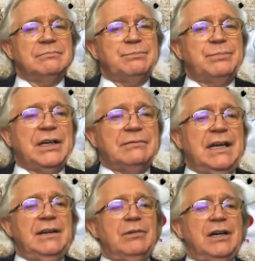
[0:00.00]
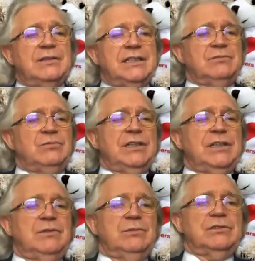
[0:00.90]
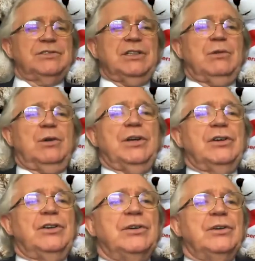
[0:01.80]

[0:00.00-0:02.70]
But anyway, we will see what we can do.